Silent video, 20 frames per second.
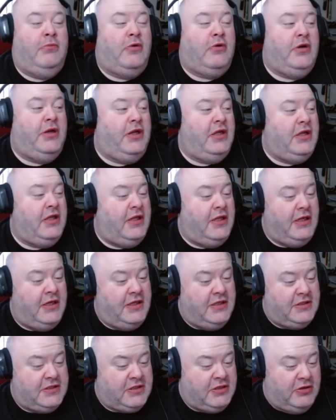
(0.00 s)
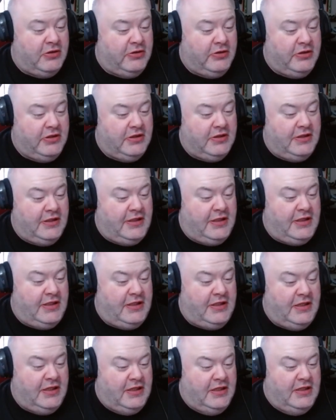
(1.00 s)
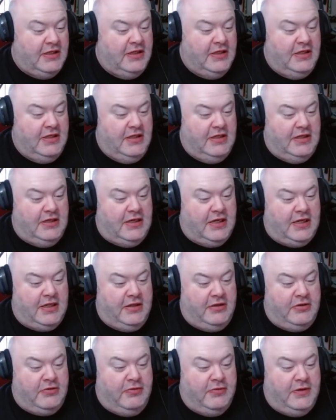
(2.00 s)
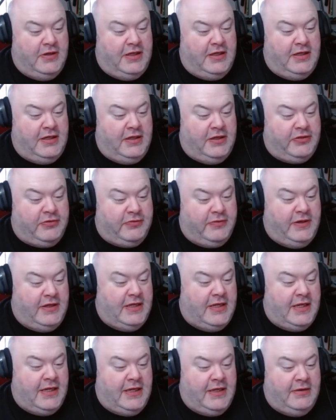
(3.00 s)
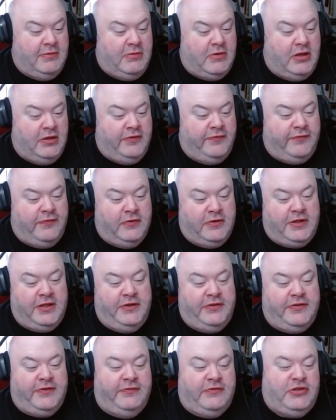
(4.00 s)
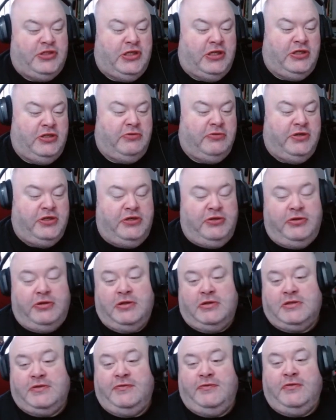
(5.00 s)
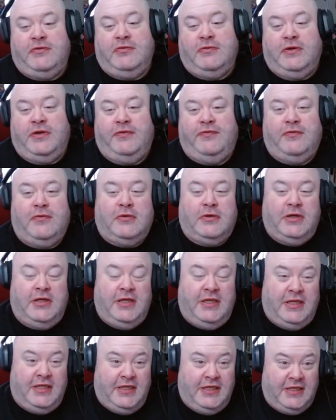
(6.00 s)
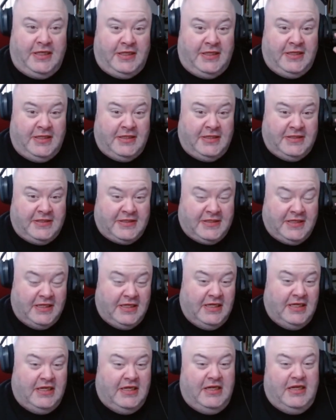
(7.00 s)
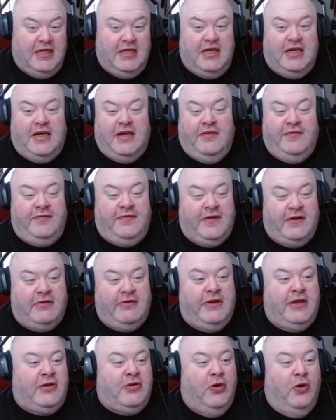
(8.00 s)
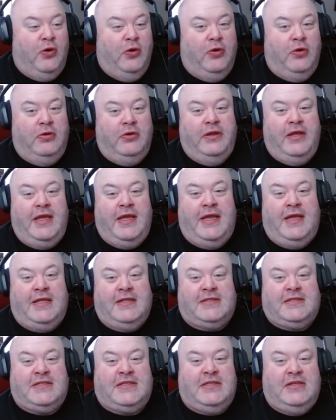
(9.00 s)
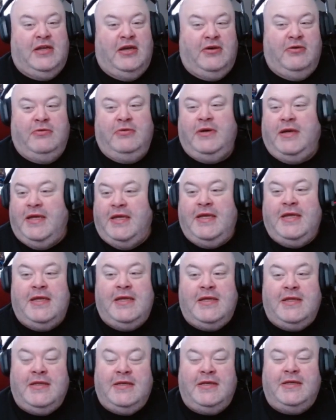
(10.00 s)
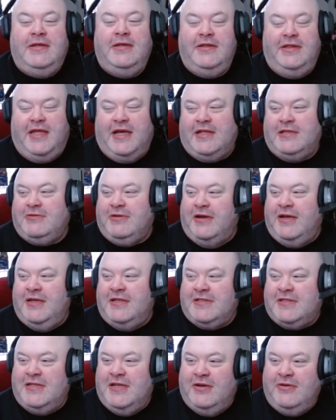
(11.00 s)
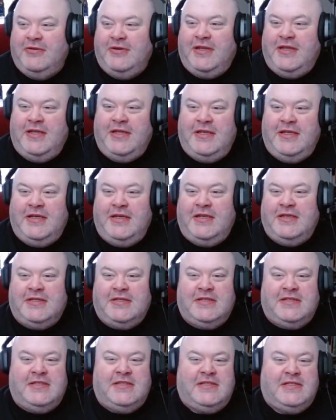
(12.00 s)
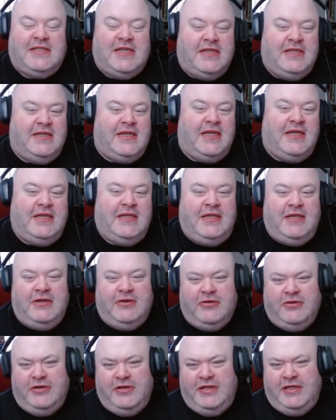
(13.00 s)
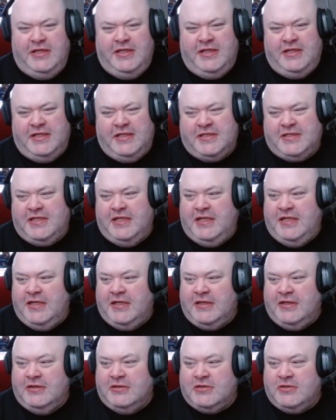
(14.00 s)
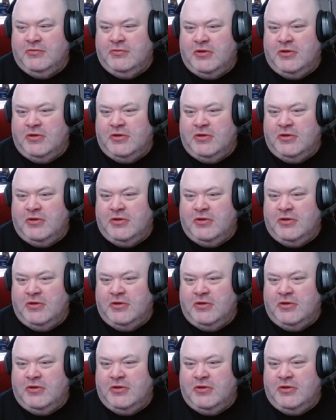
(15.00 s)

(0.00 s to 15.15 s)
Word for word: morning. It is currently nine twenty-three a m on the fourteenth of January two thousand twenty-four. It is uh, very cold and snowed in. That's right, snowed in Sunday here in the city of Kelso,